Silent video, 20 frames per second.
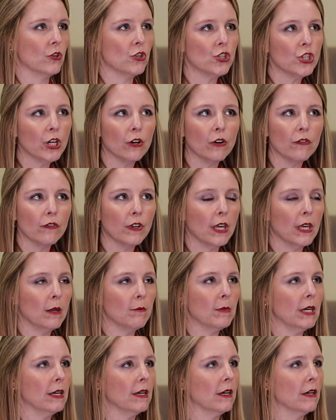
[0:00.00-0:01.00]
sheriff
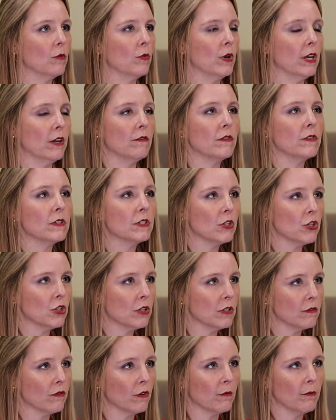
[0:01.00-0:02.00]
came in, we had
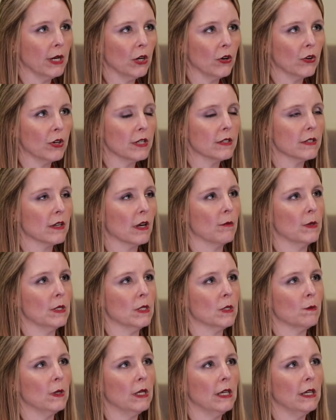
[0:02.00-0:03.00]
physicians from Meritus come and
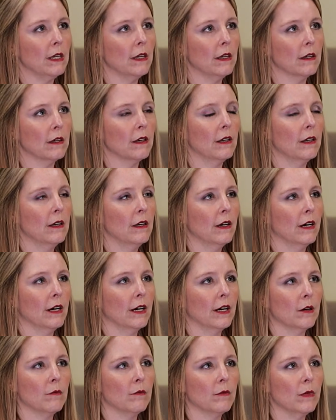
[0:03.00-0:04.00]
speak.
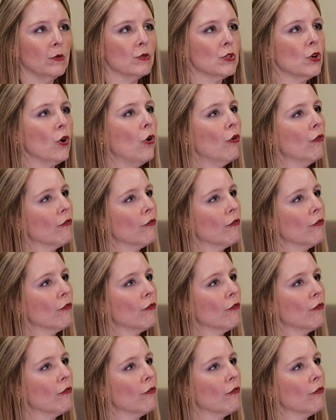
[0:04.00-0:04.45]
It was a whole